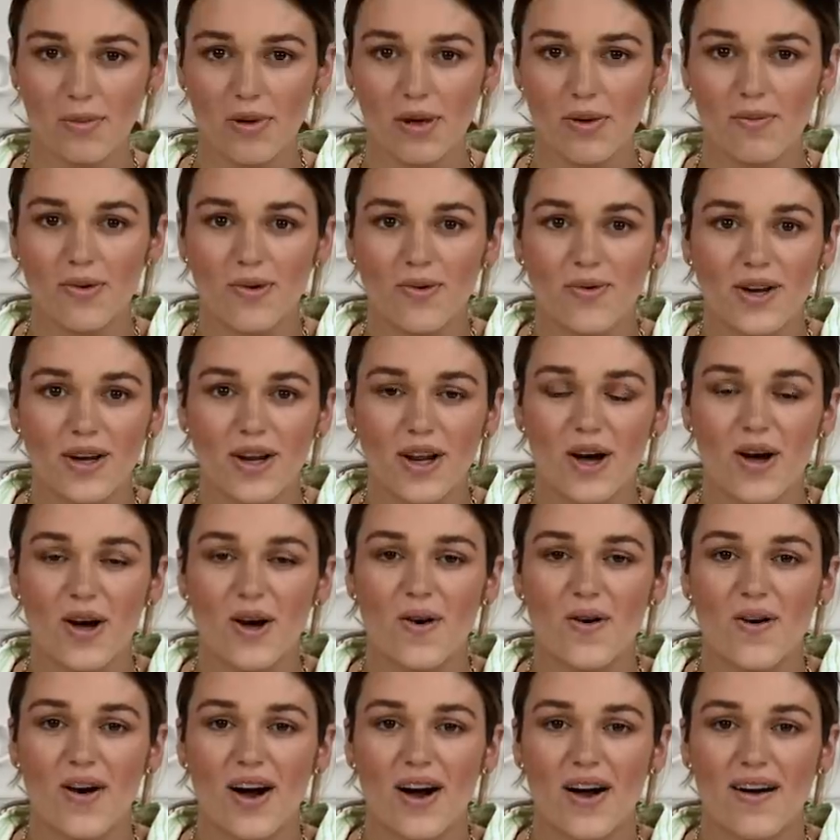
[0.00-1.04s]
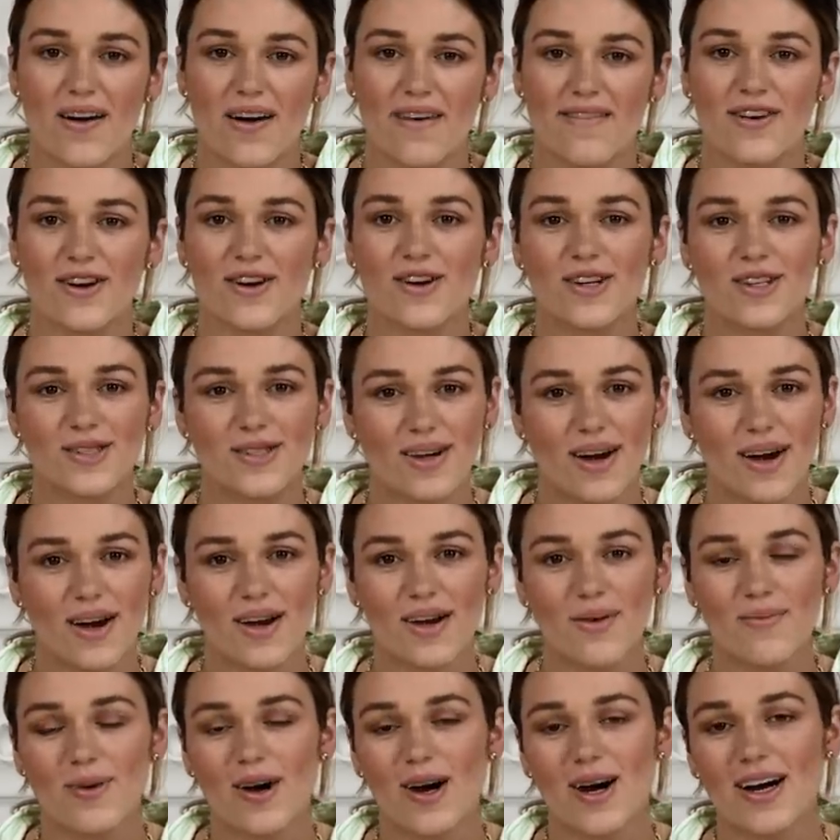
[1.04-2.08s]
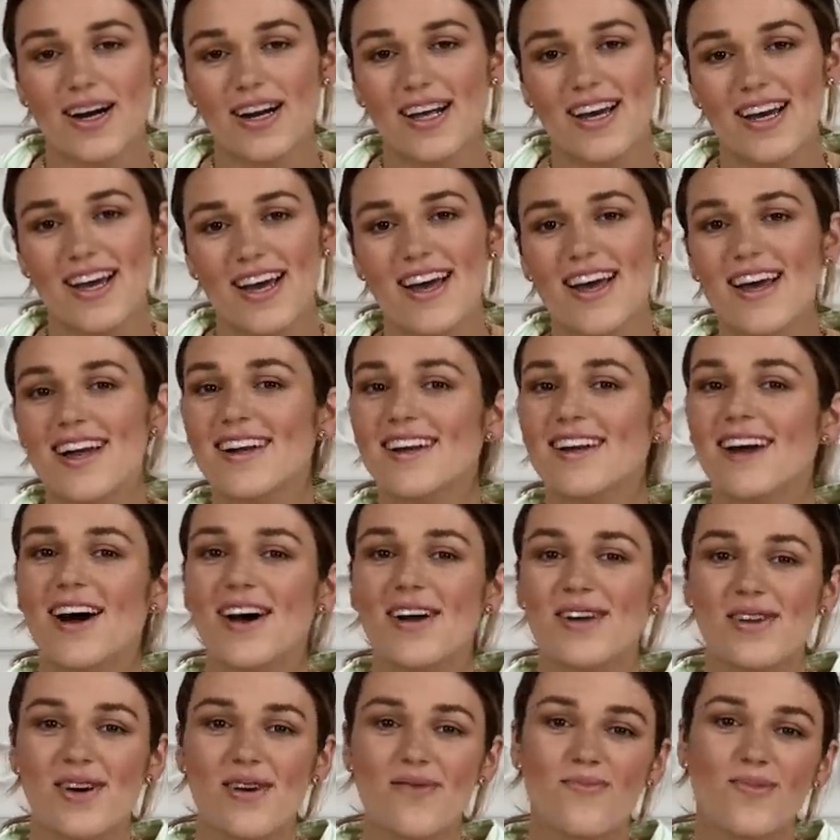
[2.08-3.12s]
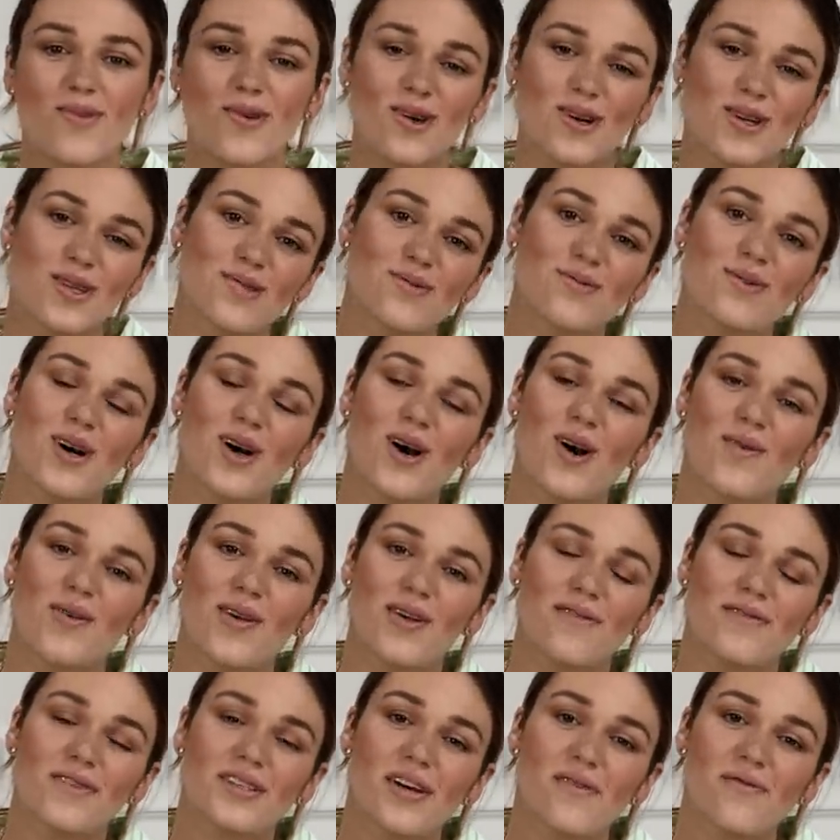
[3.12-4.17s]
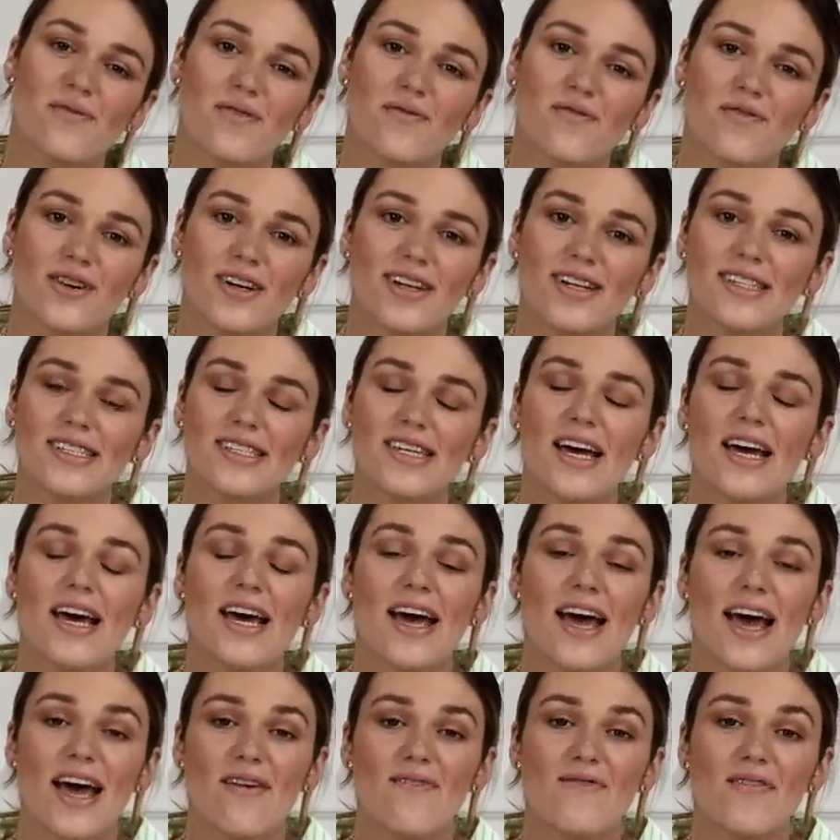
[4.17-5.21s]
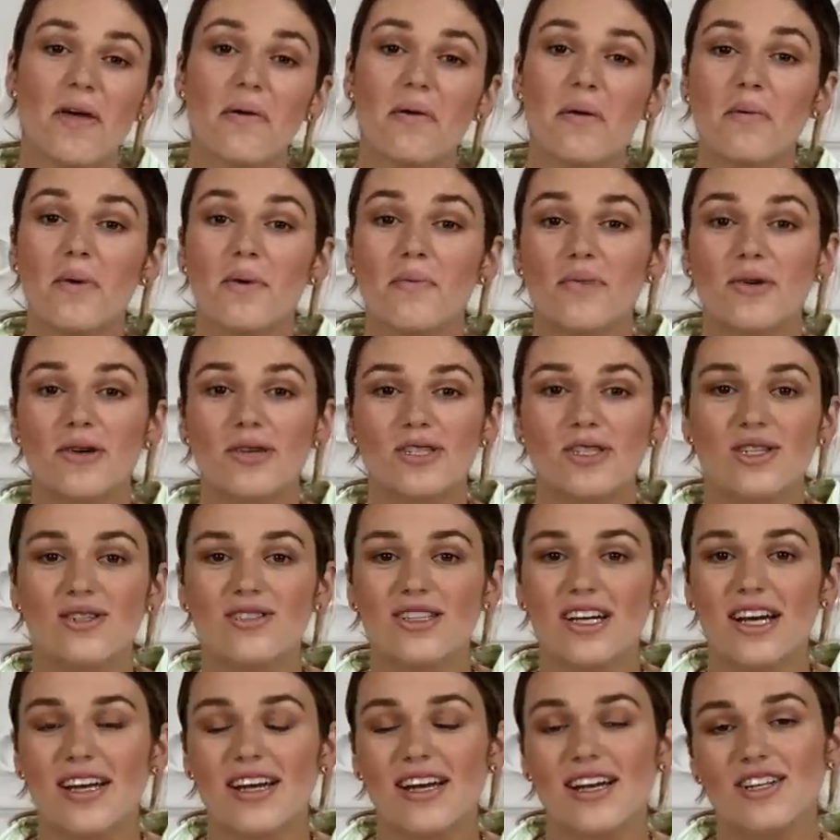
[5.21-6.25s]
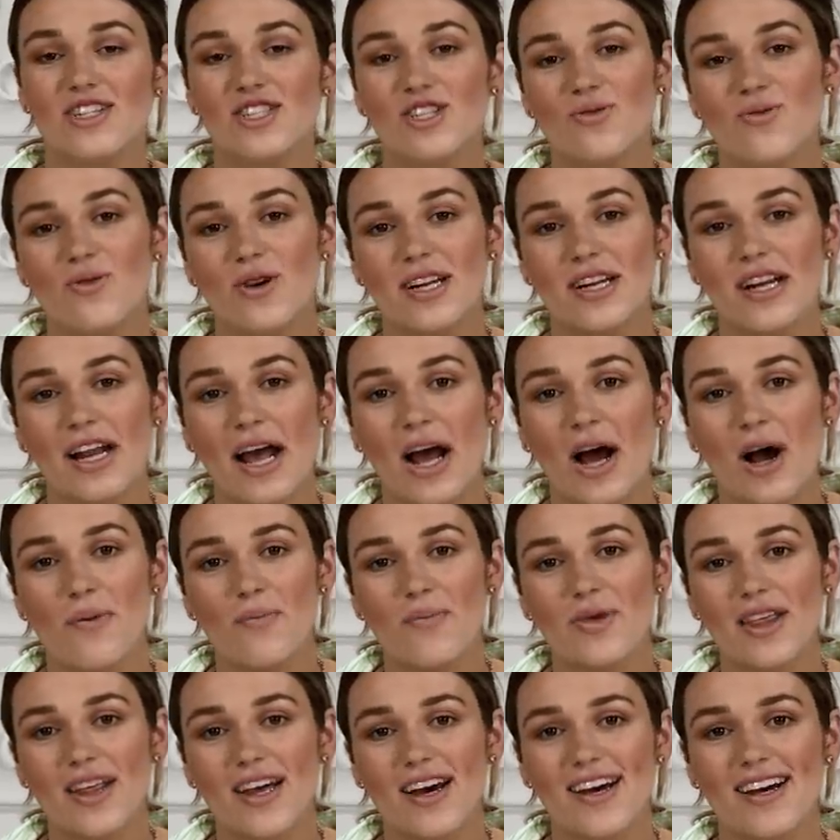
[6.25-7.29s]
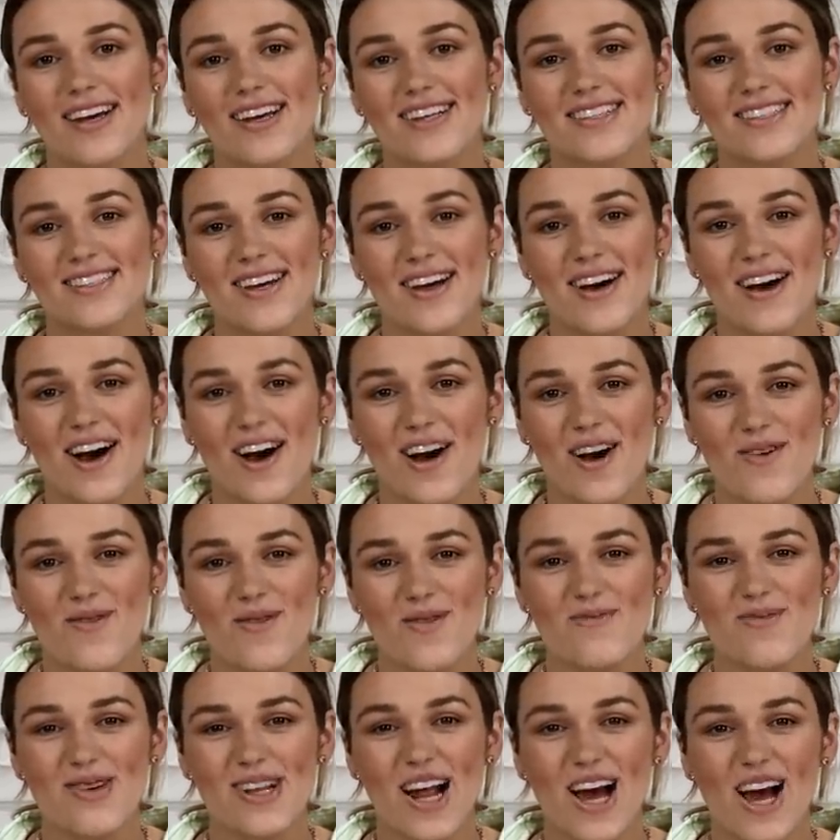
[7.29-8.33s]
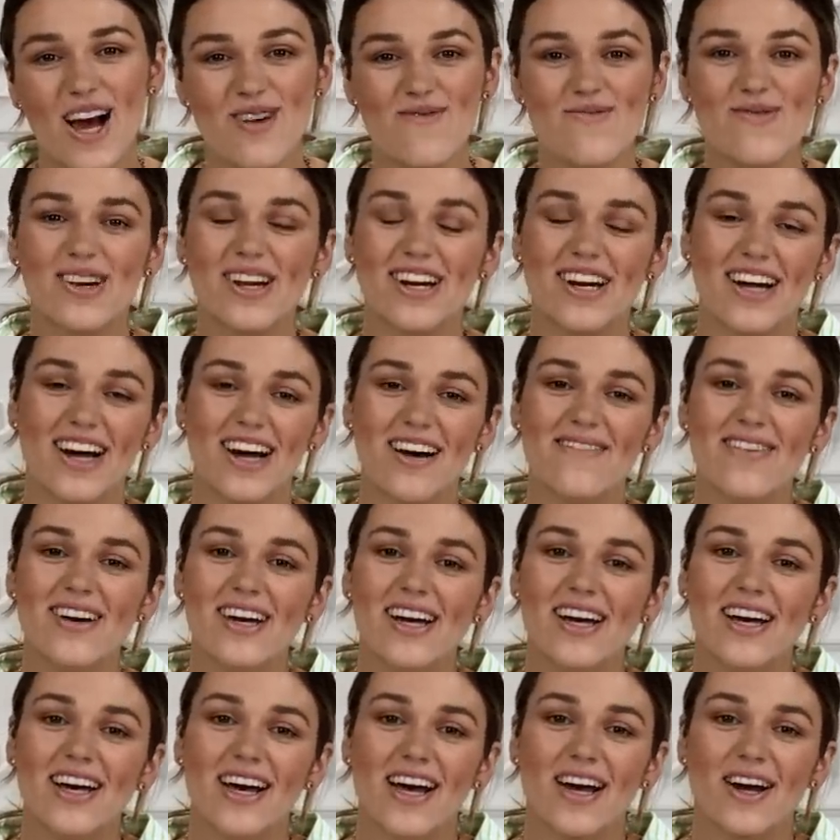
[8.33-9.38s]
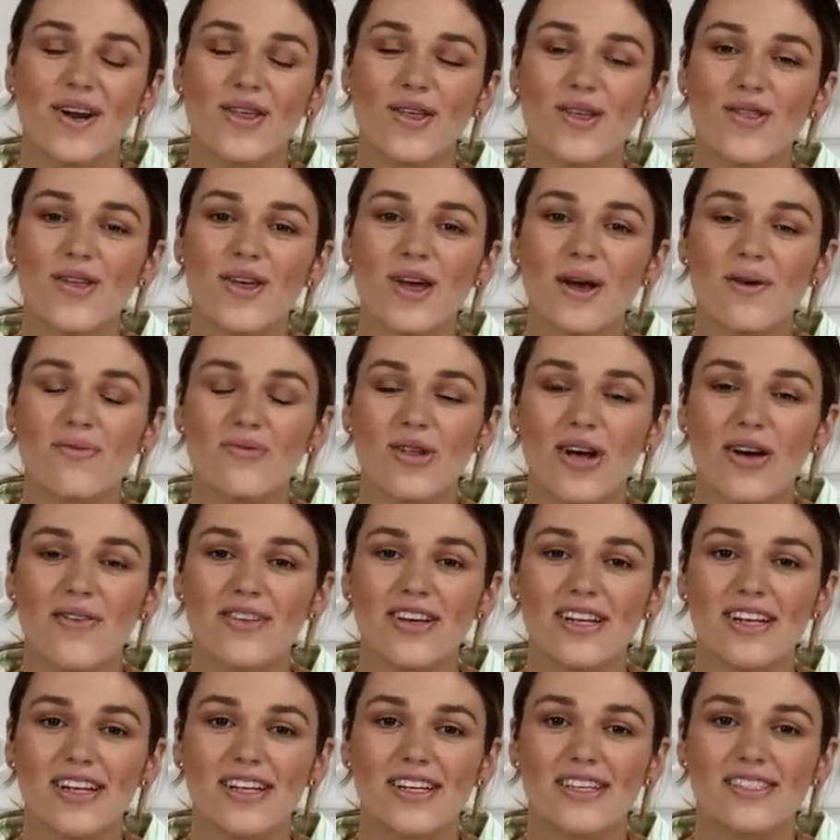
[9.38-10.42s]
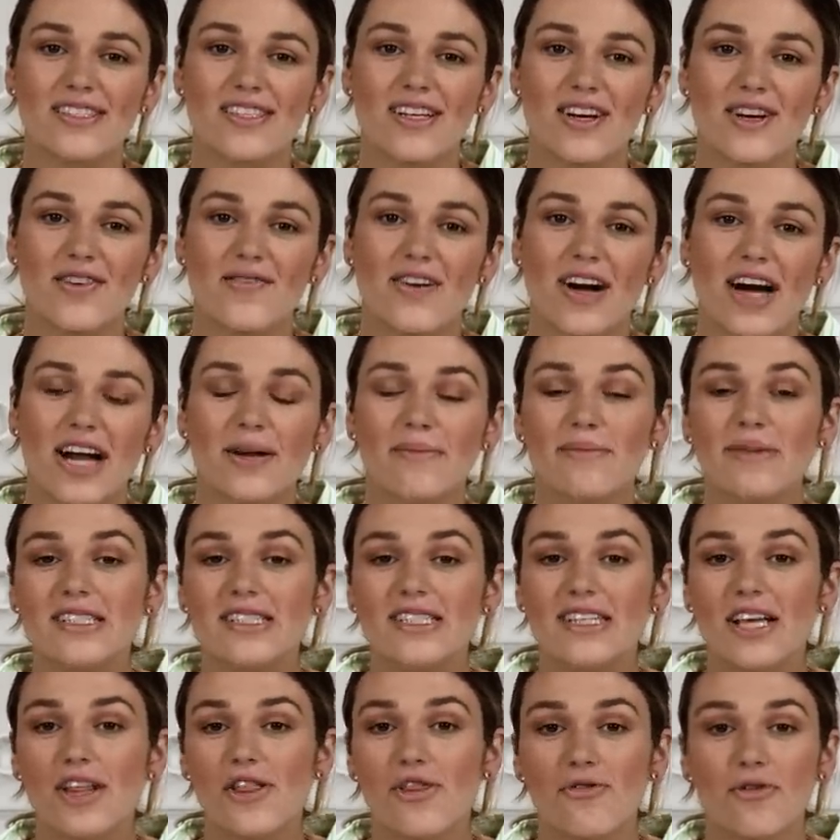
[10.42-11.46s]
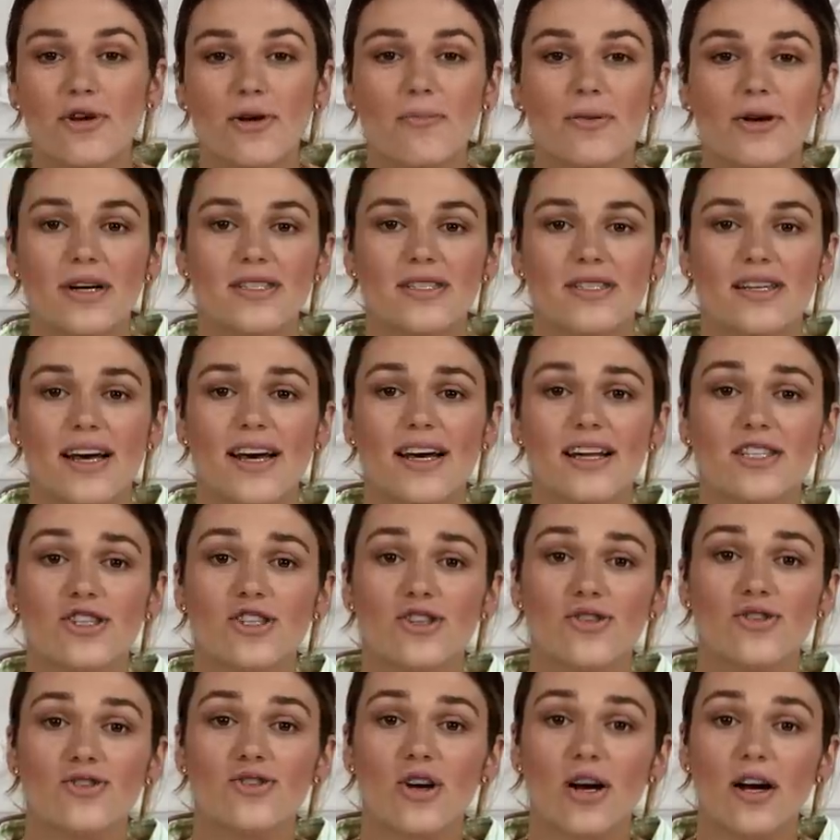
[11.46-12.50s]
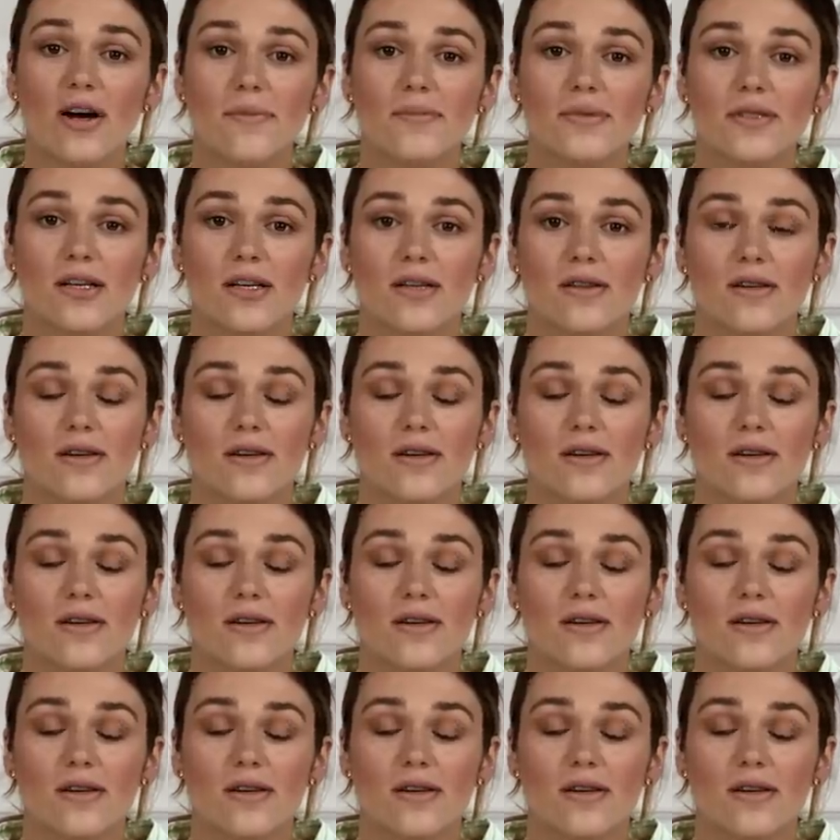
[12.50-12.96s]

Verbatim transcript: people we know uh, have heard us talk about it and gotten on board as well. We have several friends and family members who take AG1 now because uh, we've been hyping it up Another thing I'm loving is their vitamin D3 plus K2 drops.